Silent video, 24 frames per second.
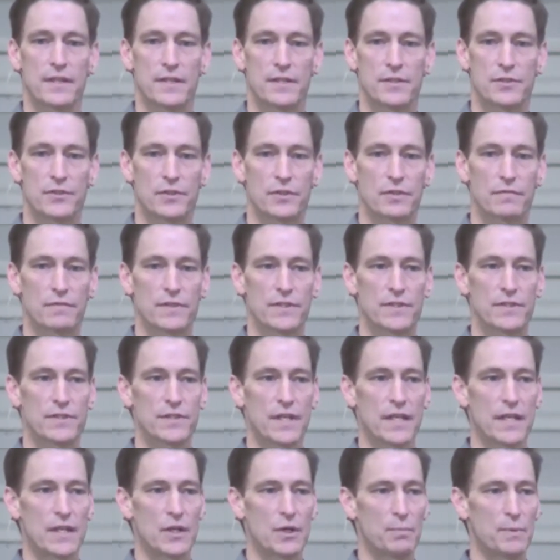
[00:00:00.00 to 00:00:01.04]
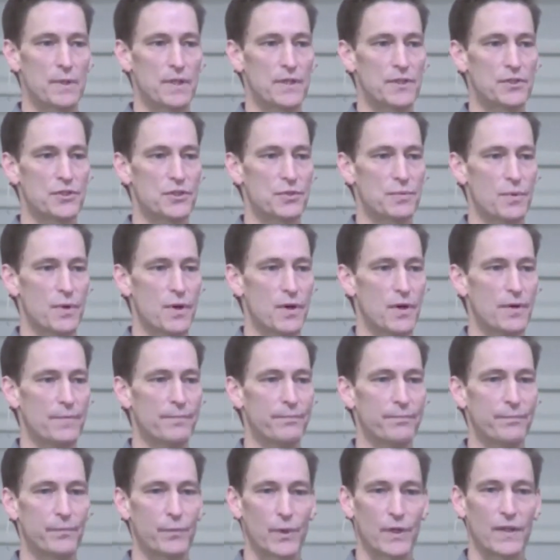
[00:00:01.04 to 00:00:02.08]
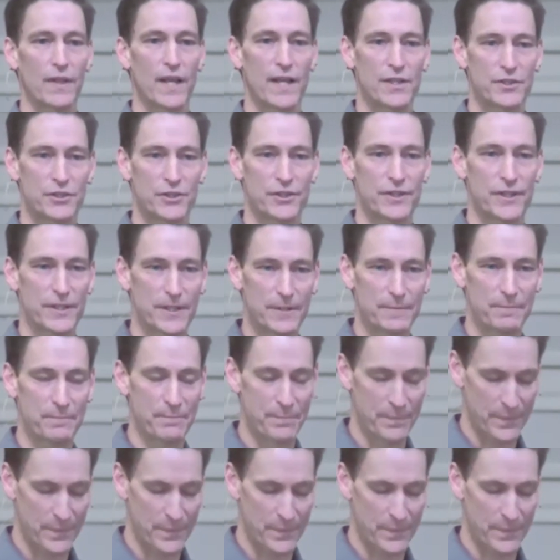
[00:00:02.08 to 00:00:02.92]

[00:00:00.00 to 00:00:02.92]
service, and openness to all. We're glad you're here.